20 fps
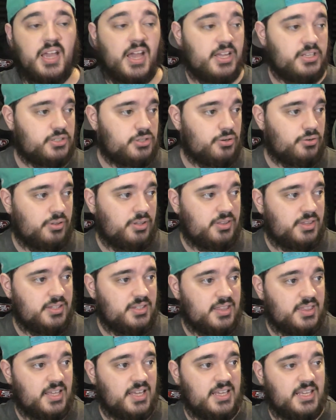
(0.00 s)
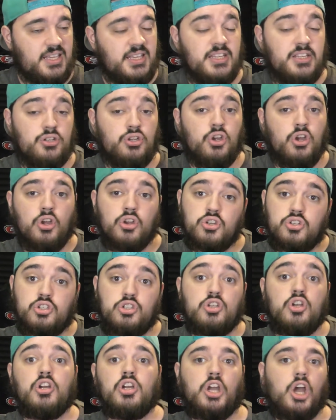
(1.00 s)
I certainly think he
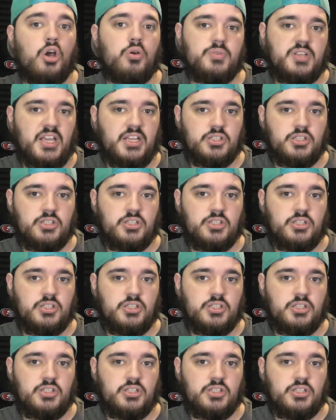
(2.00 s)
should go